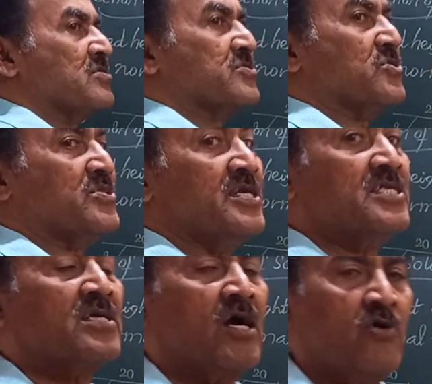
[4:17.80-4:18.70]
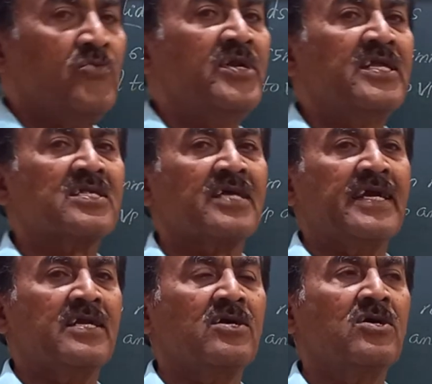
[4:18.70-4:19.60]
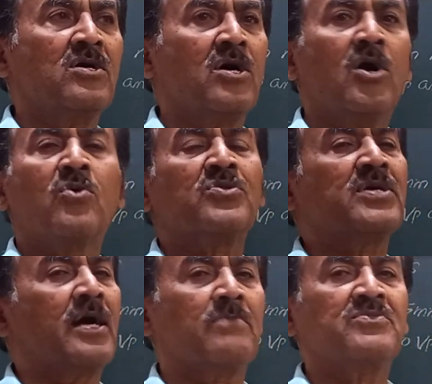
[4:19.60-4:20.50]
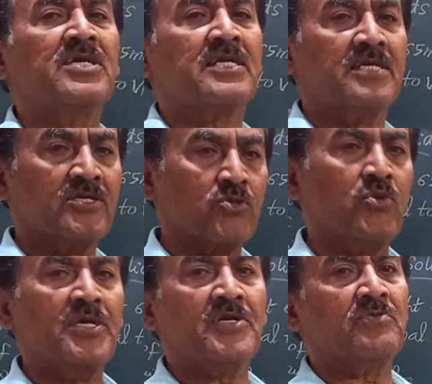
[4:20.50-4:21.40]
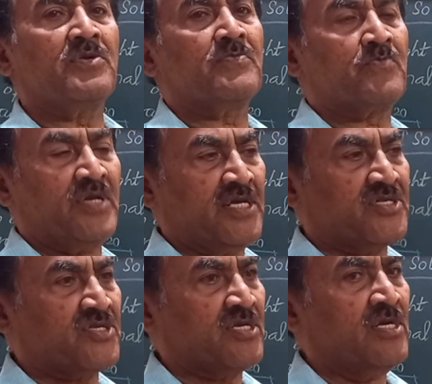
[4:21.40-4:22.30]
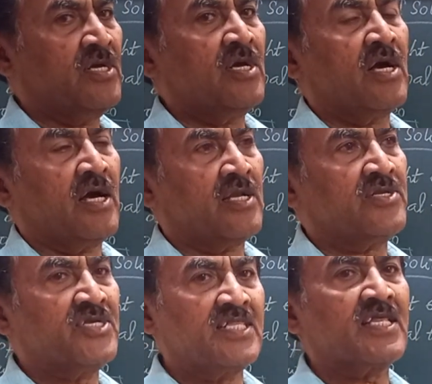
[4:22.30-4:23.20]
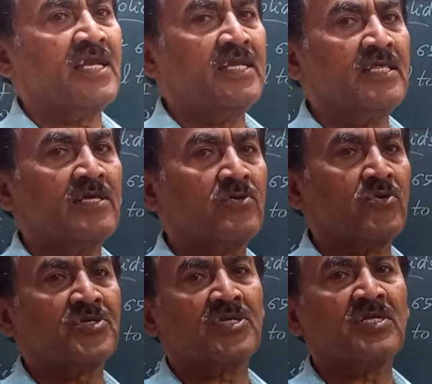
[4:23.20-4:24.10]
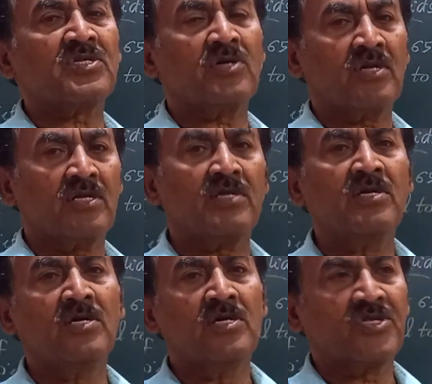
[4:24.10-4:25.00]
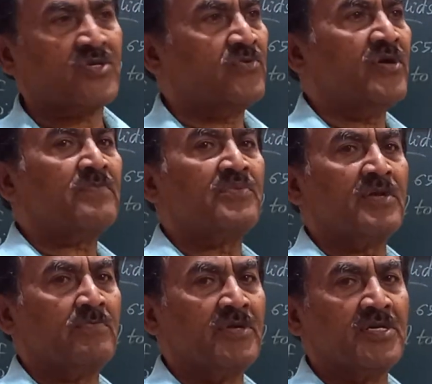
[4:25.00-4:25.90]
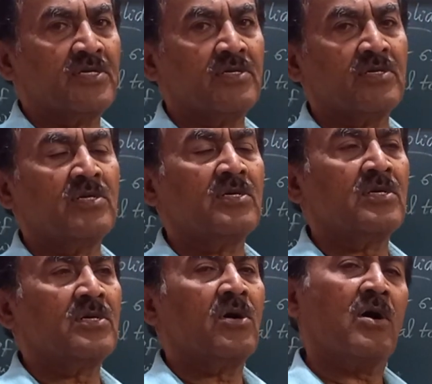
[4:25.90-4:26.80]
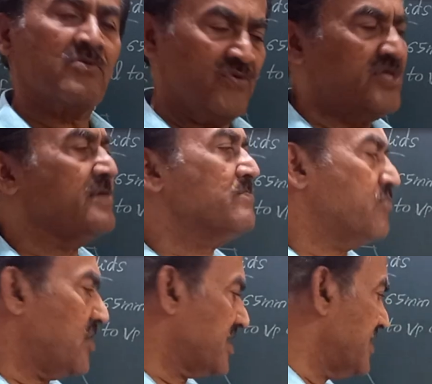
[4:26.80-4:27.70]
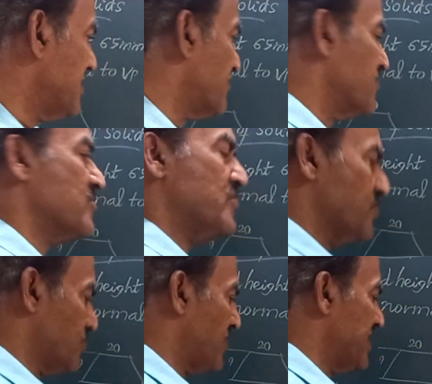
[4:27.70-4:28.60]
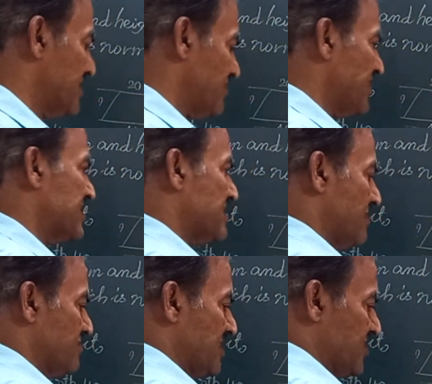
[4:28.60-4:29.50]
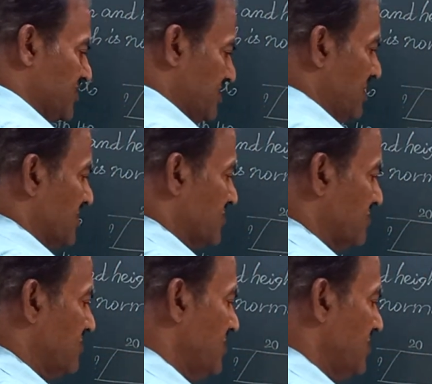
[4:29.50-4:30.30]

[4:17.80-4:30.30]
So that is how we decide how the object is going to be placed. And generally the questions on square pyramid are very important from the viewpoint of examination also.